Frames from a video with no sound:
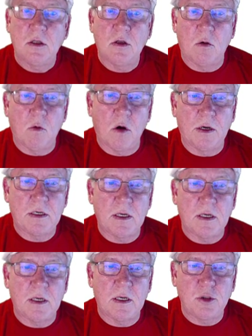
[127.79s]
Don't want
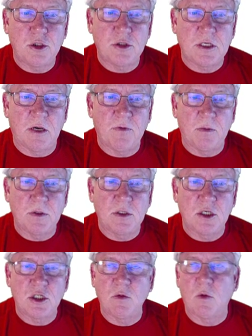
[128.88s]
to put yourself in a
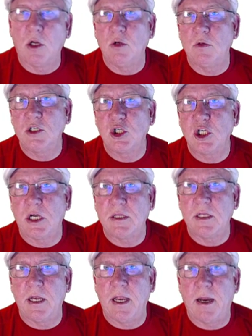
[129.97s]
position where you would shut
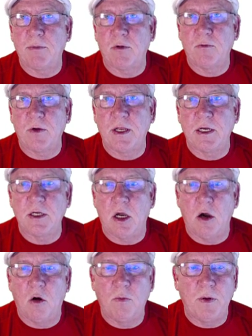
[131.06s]
the damper, forget to
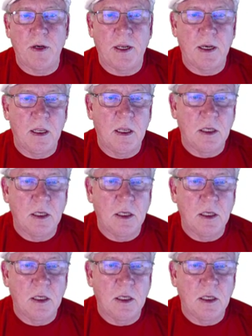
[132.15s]
open it,